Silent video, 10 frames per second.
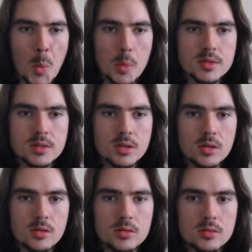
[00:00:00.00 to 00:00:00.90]

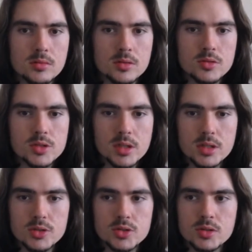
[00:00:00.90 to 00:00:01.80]
So usually you
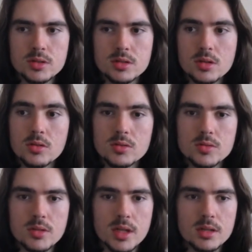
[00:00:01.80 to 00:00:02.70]
shouldn't go to
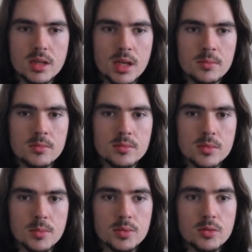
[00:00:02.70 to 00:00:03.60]
an endgame,
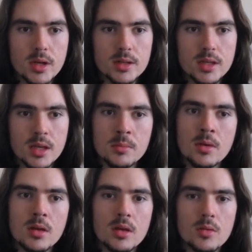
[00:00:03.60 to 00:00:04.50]
a pure endgame,
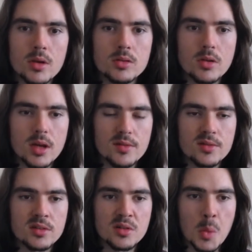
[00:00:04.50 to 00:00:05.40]
when you have
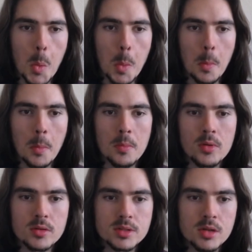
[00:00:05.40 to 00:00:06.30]
a
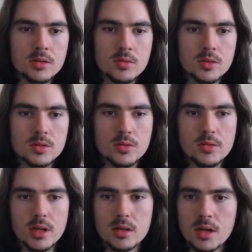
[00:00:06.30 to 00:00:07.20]
pawn down. You want to
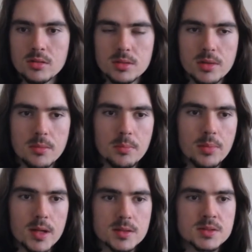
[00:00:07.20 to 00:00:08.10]
create counterplay.
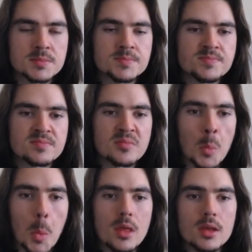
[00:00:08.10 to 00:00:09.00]
But
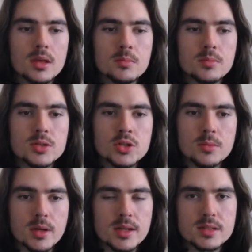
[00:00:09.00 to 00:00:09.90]
in bishop
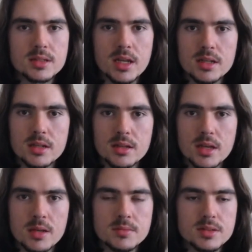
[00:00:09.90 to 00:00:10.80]
against knight
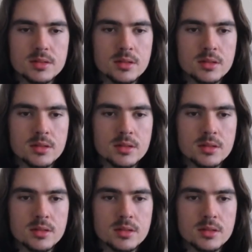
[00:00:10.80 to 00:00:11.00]
endgames,